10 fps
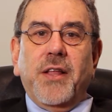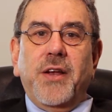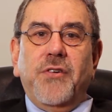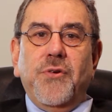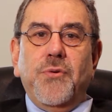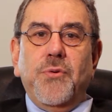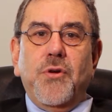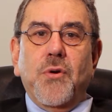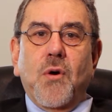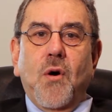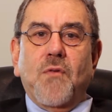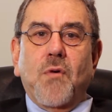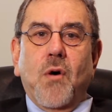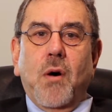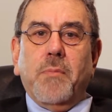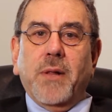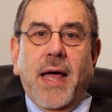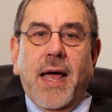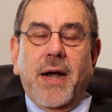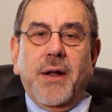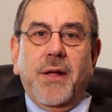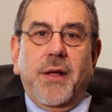into your overall plan?